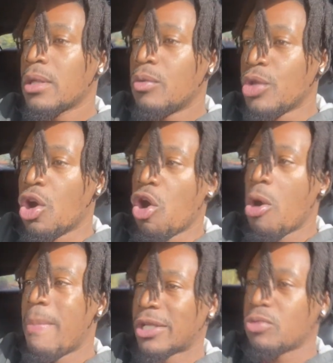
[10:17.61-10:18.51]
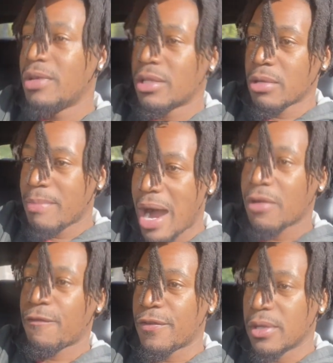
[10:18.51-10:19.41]
We all about to be on the
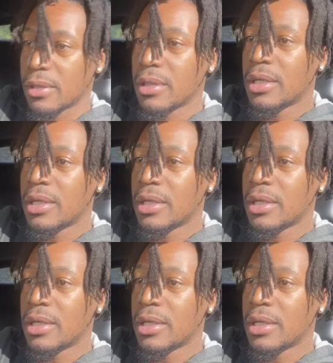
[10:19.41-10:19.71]
battlefield